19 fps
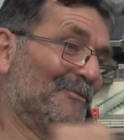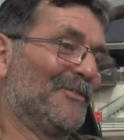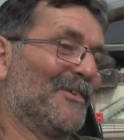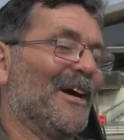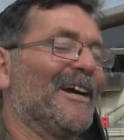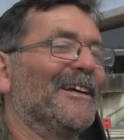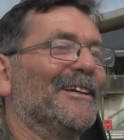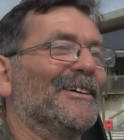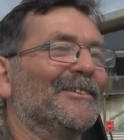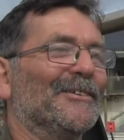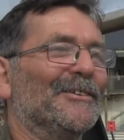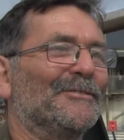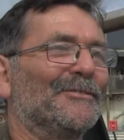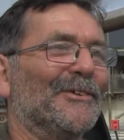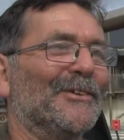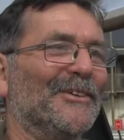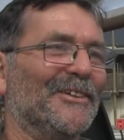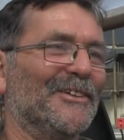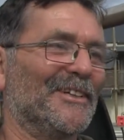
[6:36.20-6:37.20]
Come flying out the
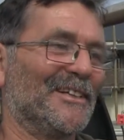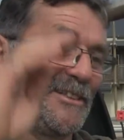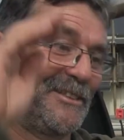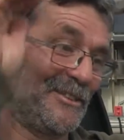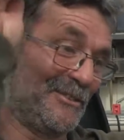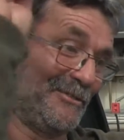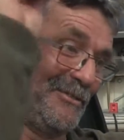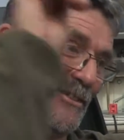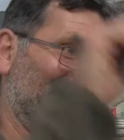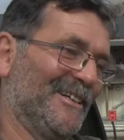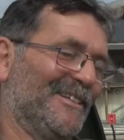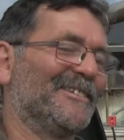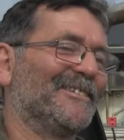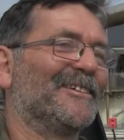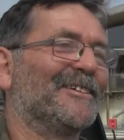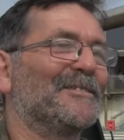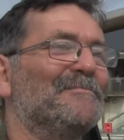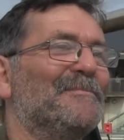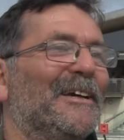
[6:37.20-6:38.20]
front of this straight
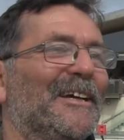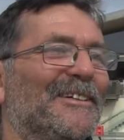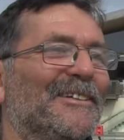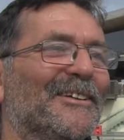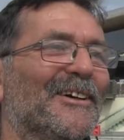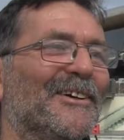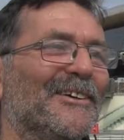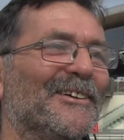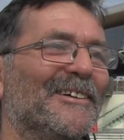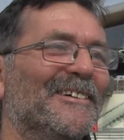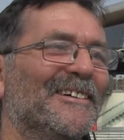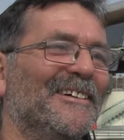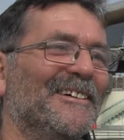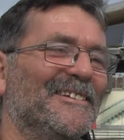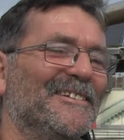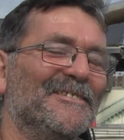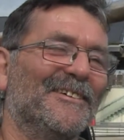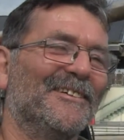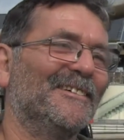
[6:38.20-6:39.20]
into the big dock.
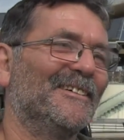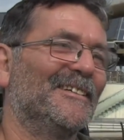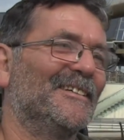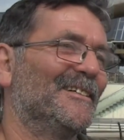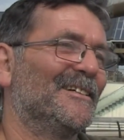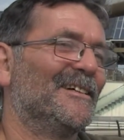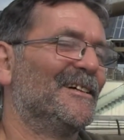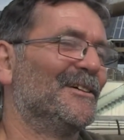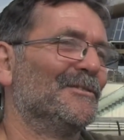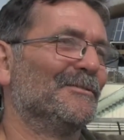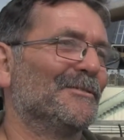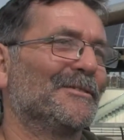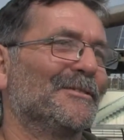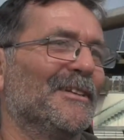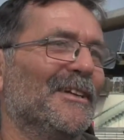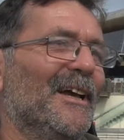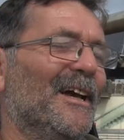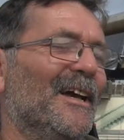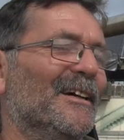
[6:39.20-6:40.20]
You know, that
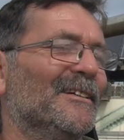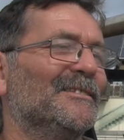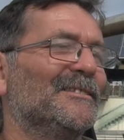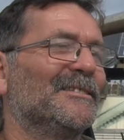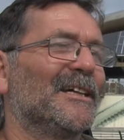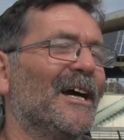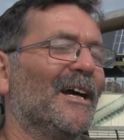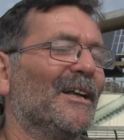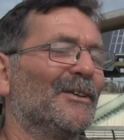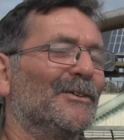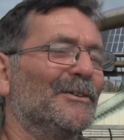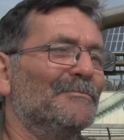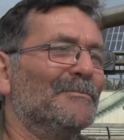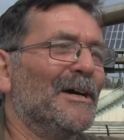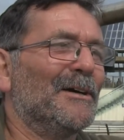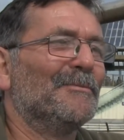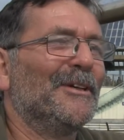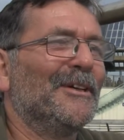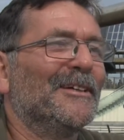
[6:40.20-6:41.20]
was a childhood
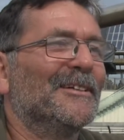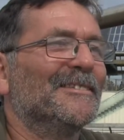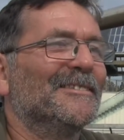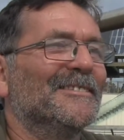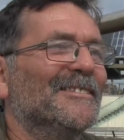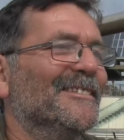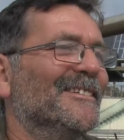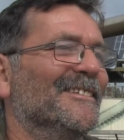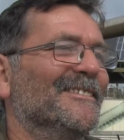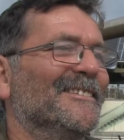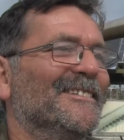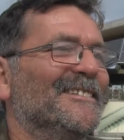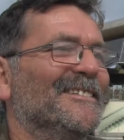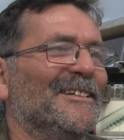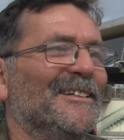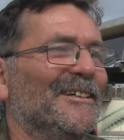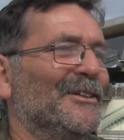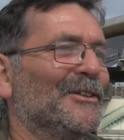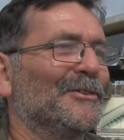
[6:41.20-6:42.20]
memory,
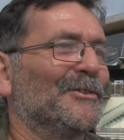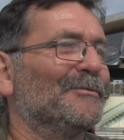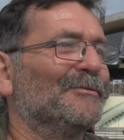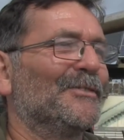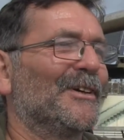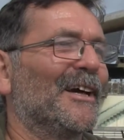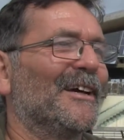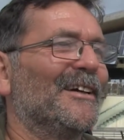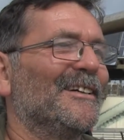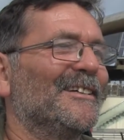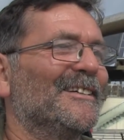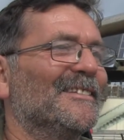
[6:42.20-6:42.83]
and you couldn't forget.